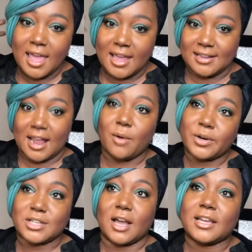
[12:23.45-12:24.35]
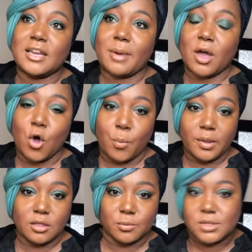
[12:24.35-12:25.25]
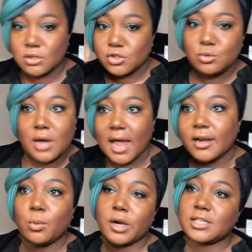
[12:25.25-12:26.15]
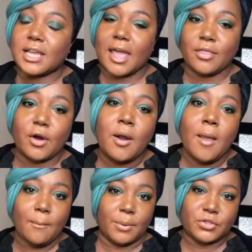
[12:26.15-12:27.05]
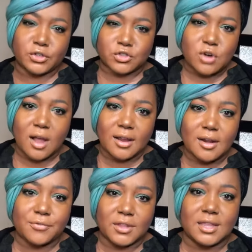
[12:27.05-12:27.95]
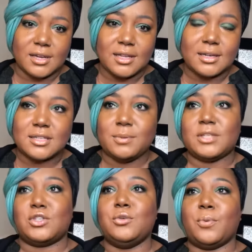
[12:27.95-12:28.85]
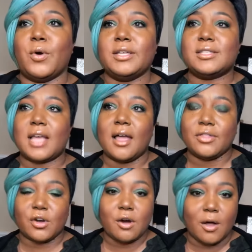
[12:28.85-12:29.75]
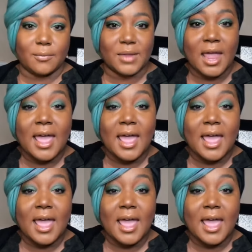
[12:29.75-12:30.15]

and now we're talking about open loops those two kind of work together but they're strong enough that they needed to be two points on their own